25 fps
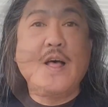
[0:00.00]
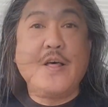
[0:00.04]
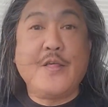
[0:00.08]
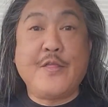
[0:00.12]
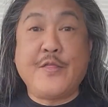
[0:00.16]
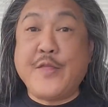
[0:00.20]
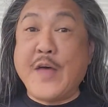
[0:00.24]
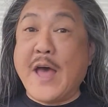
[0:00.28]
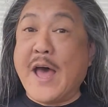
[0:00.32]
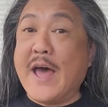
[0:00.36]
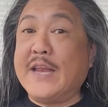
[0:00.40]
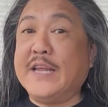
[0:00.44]

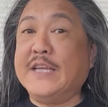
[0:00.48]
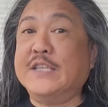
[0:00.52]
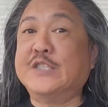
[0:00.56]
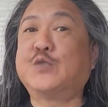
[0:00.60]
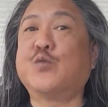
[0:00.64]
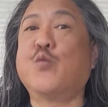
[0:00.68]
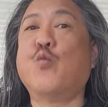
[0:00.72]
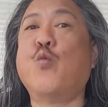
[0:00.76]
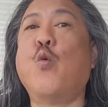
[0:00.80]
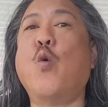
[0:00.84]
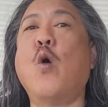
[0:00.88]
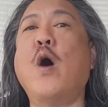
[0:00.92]
That is
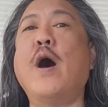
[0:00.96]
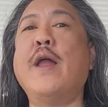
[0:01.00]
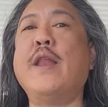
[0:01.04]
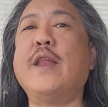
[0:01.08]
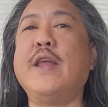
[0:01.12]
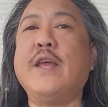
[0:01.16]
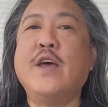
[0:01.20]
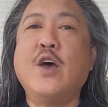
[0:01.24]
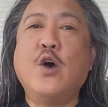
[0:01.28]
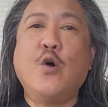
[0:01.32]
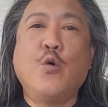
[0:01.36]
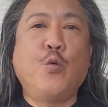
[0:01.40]
what
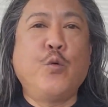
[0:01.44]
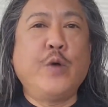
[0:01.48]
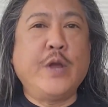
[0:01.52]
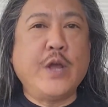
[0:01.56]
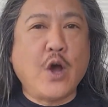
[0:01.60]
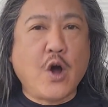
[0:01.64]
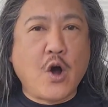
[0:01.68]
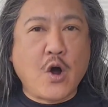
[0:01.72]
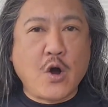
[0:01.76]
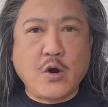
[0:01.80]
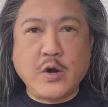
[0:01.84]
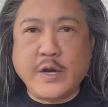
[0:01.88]
we
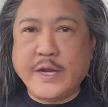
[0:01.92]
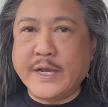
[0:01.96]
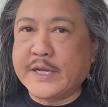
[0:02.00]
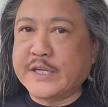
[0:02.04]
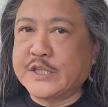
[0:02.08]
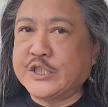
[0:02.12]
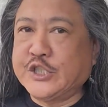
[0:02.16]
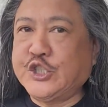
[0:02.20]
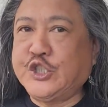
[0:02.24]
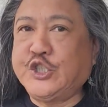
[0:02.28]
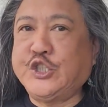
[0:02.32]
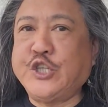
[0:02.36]
are
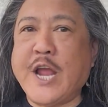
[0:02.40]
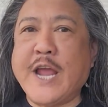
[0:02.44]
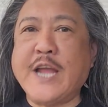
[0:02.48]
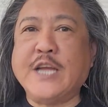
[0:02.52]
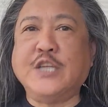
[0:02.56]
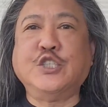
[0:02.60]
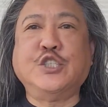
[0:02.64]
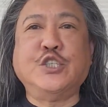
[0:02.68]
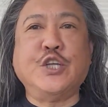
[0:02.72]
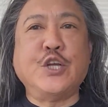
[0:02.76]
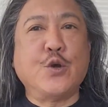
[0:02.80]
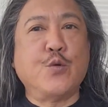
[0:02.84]

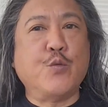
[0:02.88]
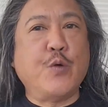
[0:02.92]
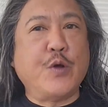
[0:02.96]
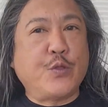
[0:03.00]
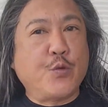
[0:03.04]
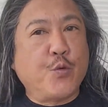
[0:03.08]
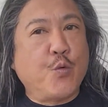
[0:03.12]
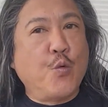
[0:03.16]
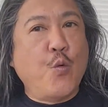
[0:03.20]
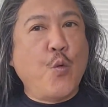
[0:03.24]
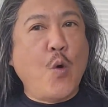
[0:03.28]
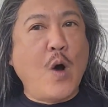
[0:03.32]
exchanging with
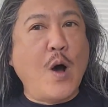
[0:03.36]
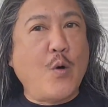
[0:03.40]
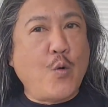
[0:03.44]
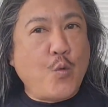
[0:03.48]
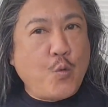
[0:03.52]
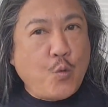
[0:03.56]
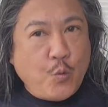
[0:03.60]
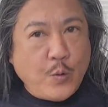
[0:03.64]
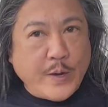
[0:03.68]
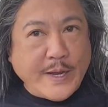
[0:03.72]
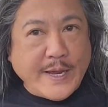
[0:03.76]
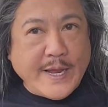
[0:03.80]
what we